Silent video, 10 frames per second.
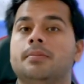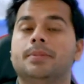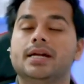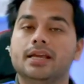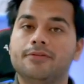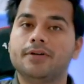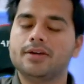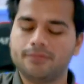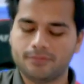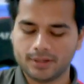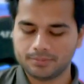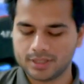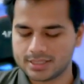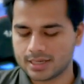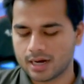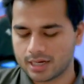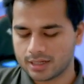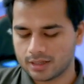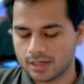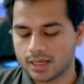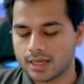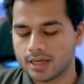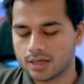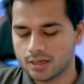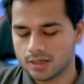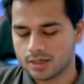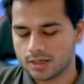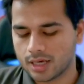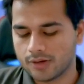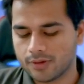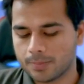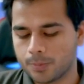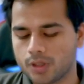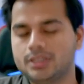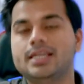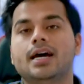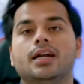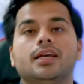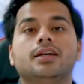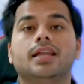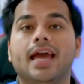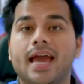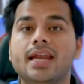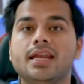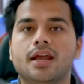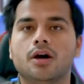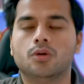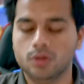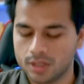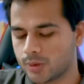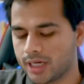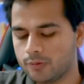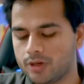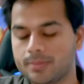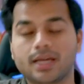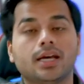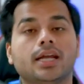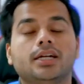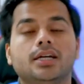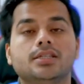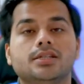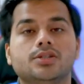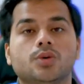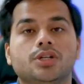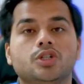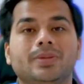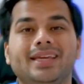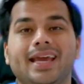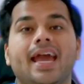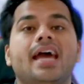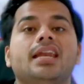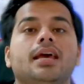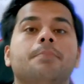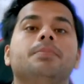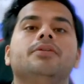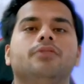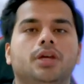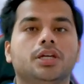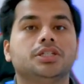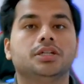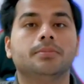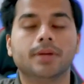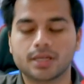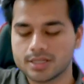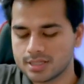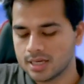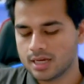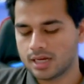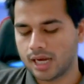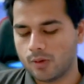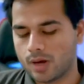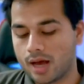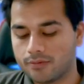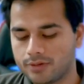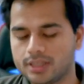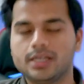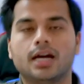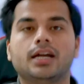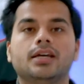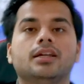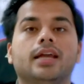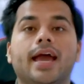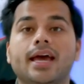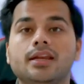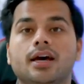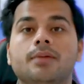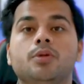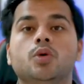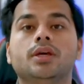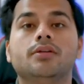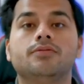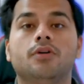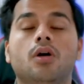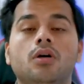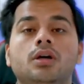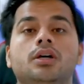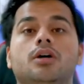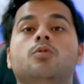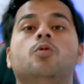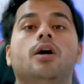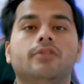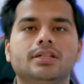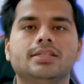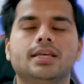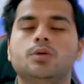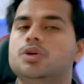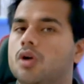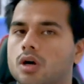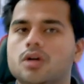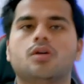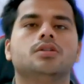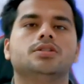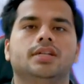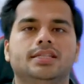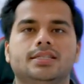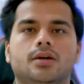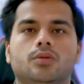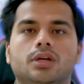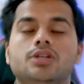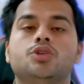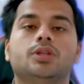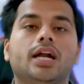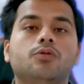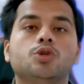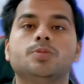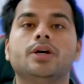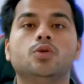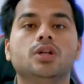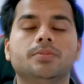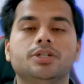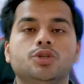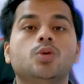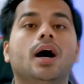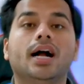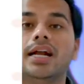But if I flip this article A and if I put the article an now, straight away my correct answer is going to be an amplification, because now after the article an, I'm looking for a vowel sound, not a consonant sound. So that was my rule number 2,